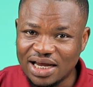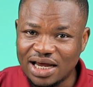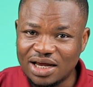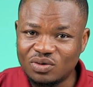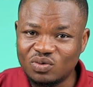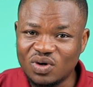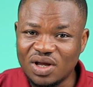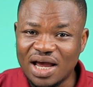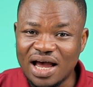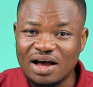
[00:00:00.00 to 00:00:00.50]

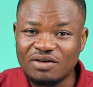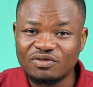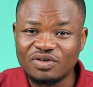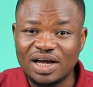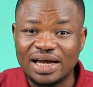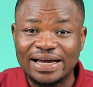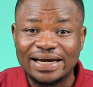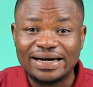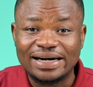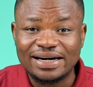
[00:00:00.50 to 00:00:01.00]
and we have
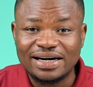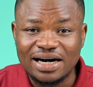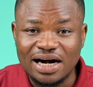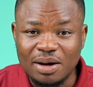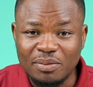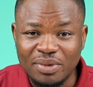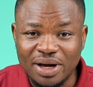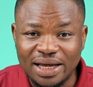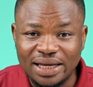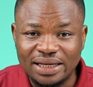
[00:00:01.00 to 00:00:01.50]

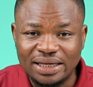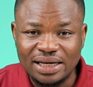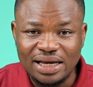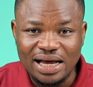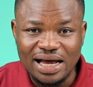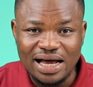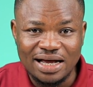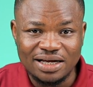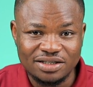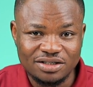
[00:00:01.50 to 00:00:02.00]
nkramai
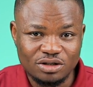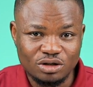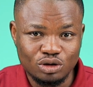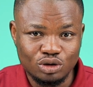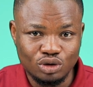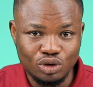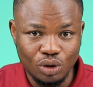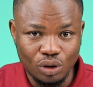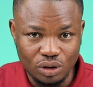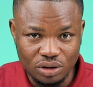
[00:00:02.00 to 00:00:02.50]
as
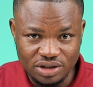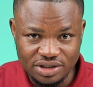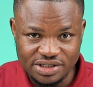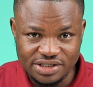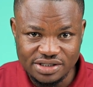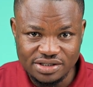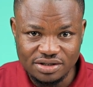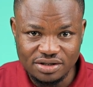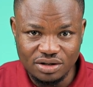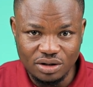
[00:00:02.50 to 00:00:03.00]

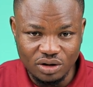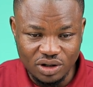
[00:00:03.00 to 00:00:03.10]
dogs.